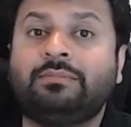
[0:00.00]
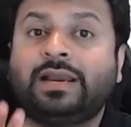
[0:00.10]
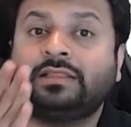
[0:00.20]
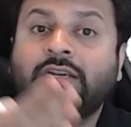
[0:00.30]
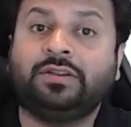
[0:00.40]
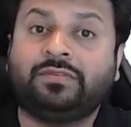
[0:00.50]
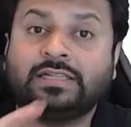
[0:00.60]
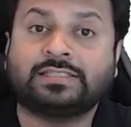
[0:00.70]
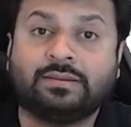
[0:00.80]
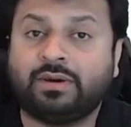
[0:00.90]
by
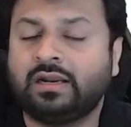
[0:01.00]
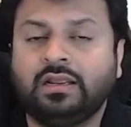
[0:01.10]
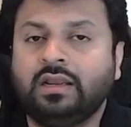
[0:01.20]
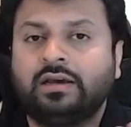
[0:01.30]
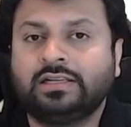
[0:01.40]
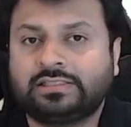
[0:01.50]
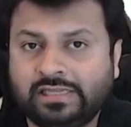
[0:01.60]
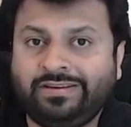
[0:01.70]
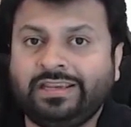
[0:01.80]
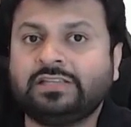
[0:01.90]
31st December.
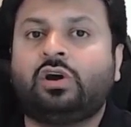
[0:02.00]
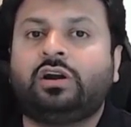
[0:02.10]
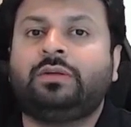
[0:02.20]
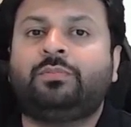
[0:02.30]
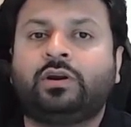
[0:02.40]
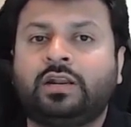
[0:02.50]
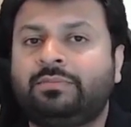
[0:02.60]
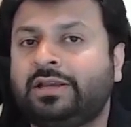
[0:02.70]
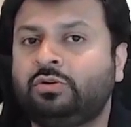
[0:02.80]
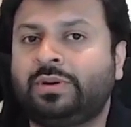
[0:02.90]
Receiving is not important
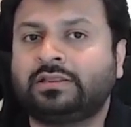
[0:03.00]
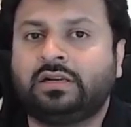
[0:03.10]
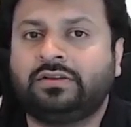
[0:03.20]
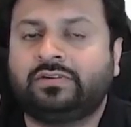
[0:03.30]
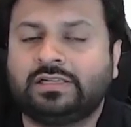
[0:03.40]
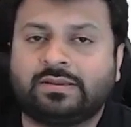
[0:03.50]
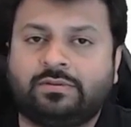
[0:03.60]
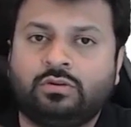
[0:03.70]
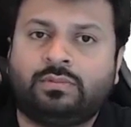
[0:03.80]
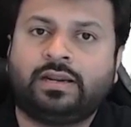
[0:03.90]
by you by 31st
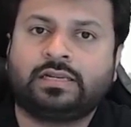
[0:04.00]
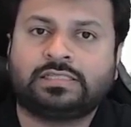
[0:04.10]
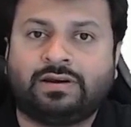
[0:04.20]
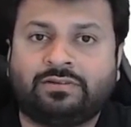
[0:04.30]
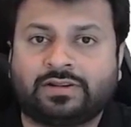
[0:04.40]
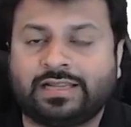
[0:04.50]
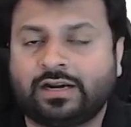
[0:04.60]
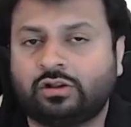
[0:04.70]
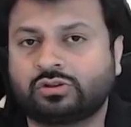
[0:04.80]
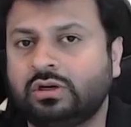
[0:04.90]
December. You might receive after
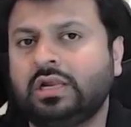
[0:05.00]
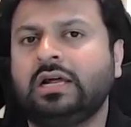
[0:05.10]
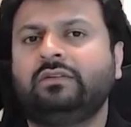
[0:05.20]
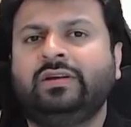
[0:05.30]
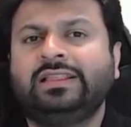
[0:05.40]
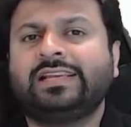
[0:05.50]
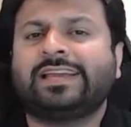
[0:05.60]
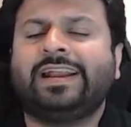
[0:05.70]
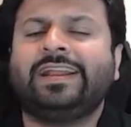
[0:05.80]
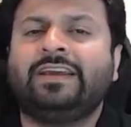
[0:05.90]
that also. Will they
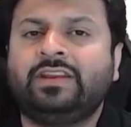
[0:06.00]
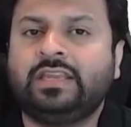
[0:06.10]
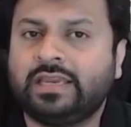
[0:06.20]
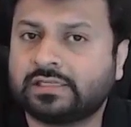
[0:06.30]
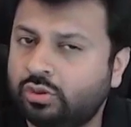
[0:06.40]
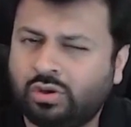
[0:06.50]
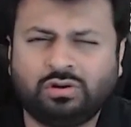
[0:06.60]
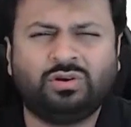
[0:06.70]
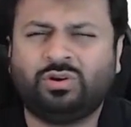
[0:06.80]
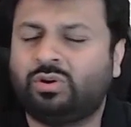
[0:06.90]
send in every case?
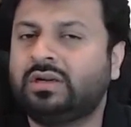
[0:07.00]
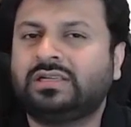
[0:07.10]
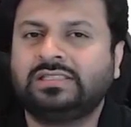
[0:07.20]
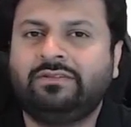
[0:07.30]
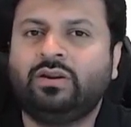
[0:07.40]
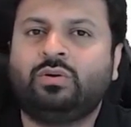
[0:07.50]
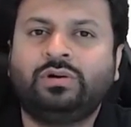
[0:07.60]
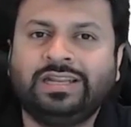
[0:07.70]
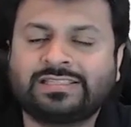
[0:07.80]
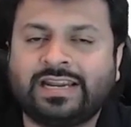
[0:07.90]
No. They will
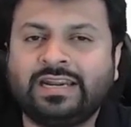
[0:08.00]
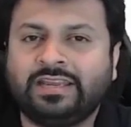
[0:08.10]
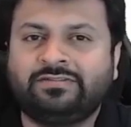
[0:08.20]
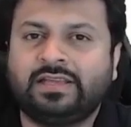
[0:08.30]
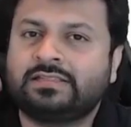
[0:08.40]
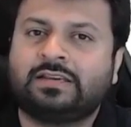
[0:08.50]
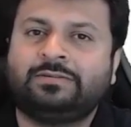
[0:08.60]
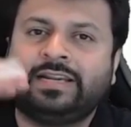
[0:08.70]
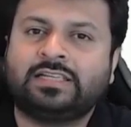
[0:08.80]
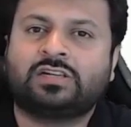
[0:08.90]
only send if there is
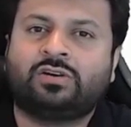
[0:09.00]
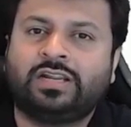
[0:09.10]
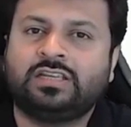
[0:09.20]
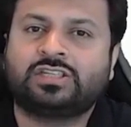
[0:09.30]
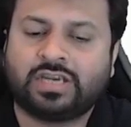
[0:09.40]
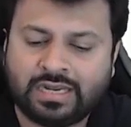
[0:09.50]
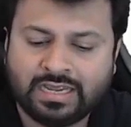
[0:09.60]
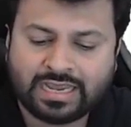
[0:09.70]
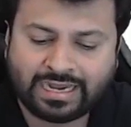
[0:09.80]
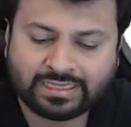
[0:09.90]
some addition or deletion
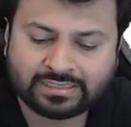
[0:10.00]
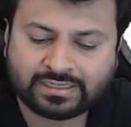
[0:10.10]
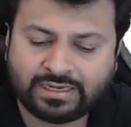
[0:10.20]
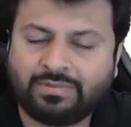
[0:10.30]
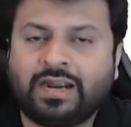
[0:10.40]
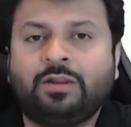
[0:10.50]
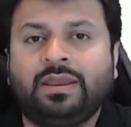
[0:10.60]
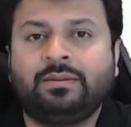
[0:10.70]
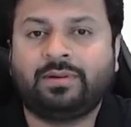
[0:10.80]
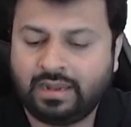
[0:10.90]
and there is a demand payable,